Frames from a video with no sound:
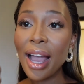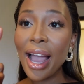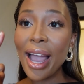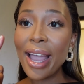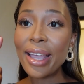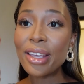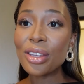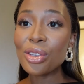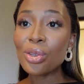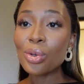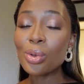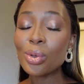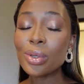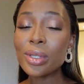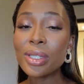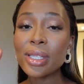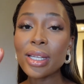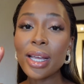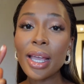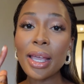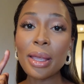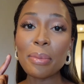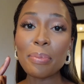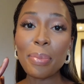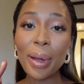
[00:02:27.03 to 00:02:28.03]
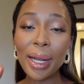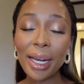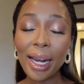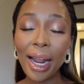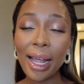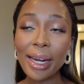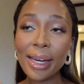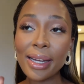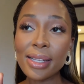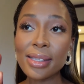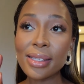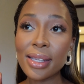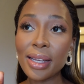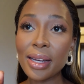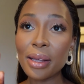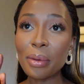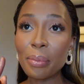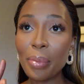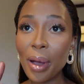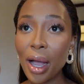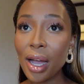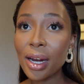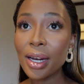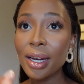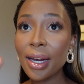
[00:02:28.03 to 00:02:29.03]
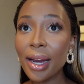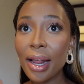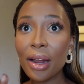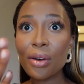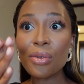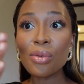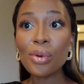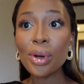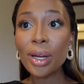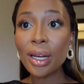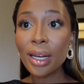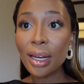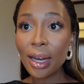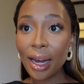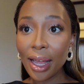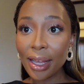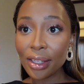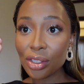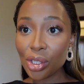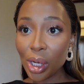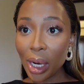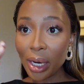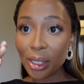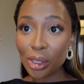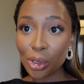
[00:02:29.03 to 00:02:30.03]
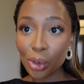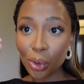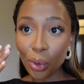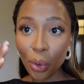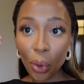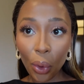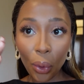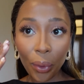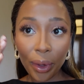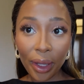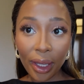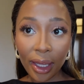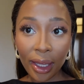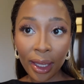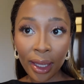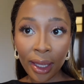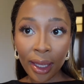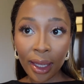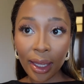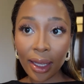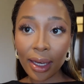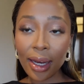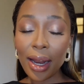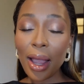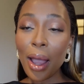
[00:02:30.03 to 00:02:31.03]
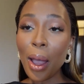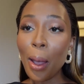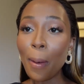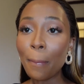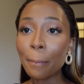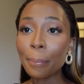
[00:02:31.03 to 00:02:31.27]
I used a banana setting powder and I really like tried to go in